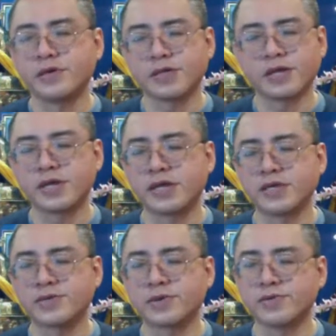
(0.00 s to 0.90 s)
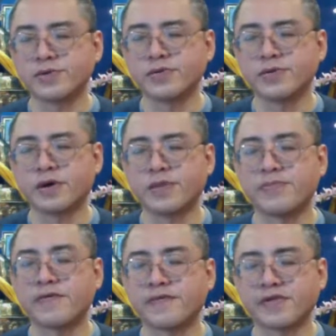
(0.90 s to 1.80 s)
then that is also
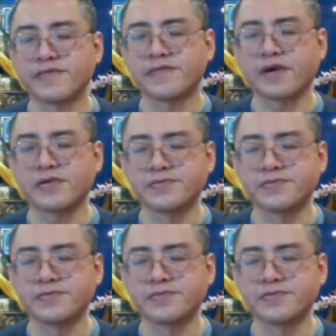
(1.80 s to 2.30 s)
perfectly fine.